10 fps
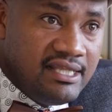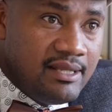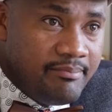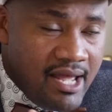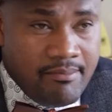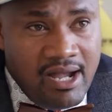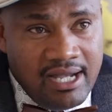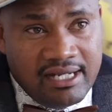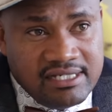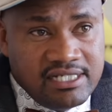And the
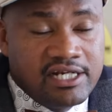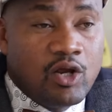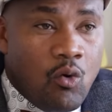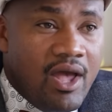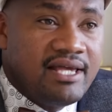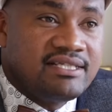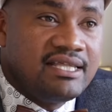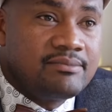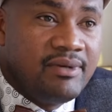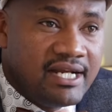buyback guarantee requires
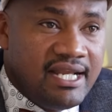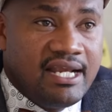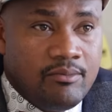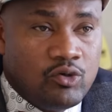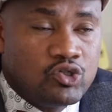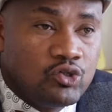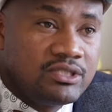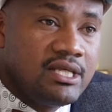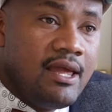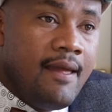that Maridady
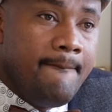Motors